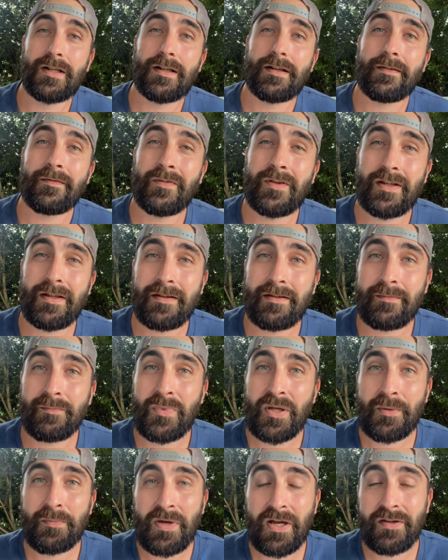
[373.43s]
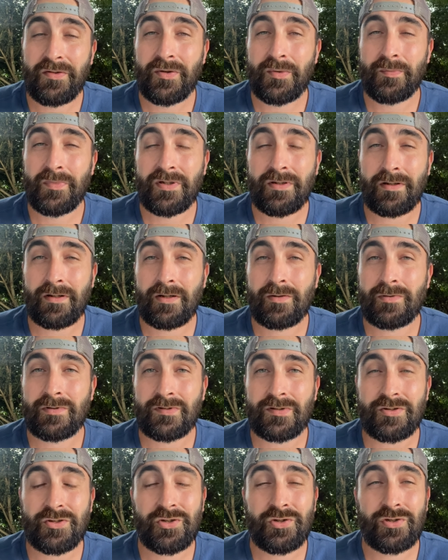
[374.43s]
that Bed Bath & Beyond was
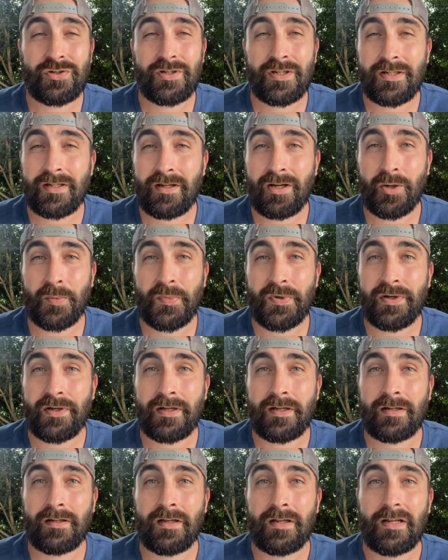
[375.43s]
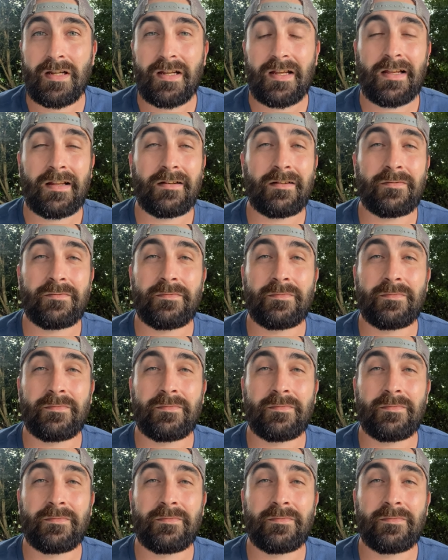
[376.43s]
a shit company and